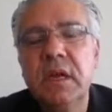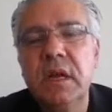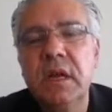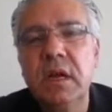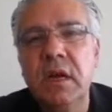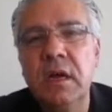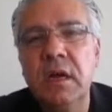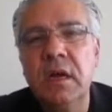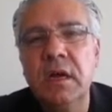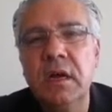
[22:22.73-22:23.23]

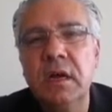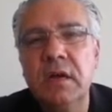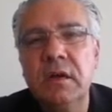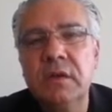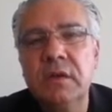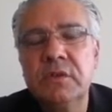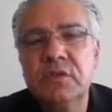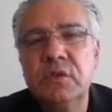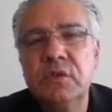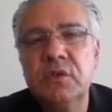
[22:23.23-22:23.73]

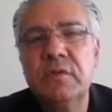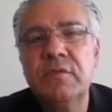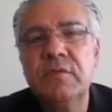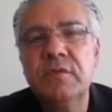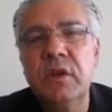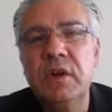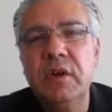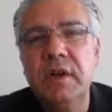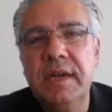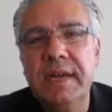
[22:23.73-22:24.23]
a sort of
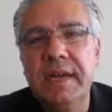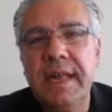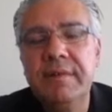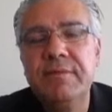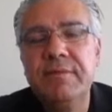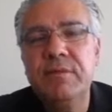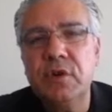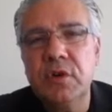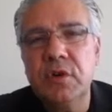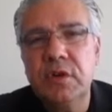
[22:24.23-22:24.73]
a
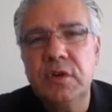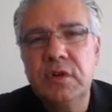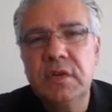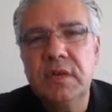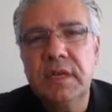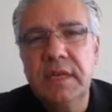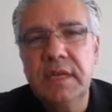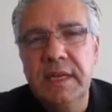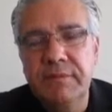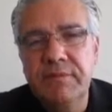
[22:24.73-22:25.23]
lever
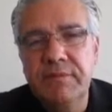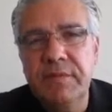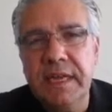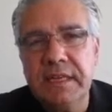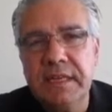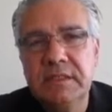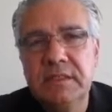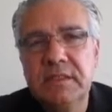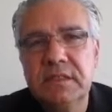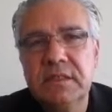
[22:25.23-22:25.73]

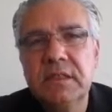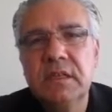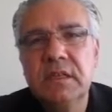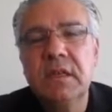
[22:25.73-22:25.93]
effect,